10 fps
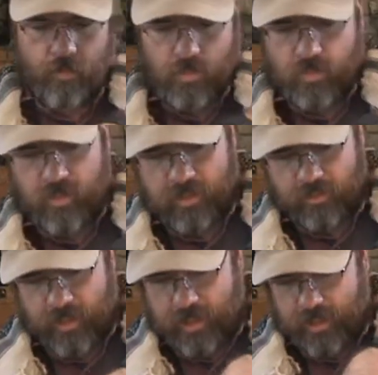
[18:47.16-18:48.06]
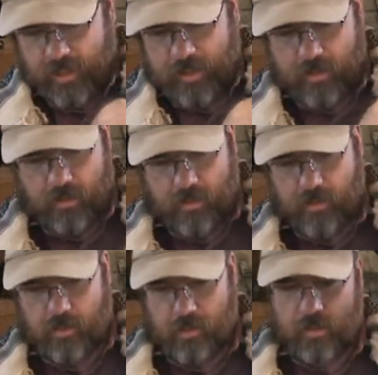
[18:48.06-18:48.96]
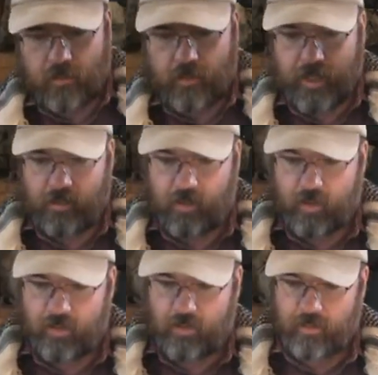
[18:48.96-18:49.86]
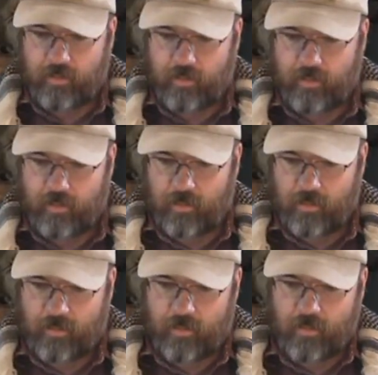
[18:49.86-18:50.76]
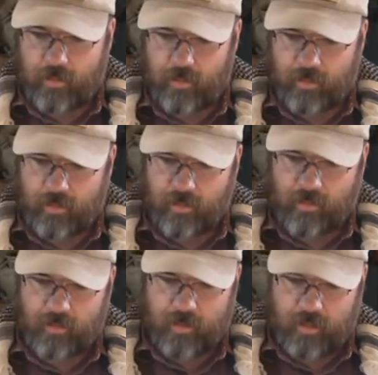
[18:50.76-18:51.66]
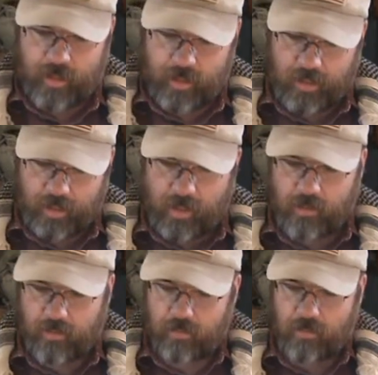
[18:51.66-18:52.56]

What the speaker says: What else we got in here? Oh, we got more. Oh, what the heck? Oh.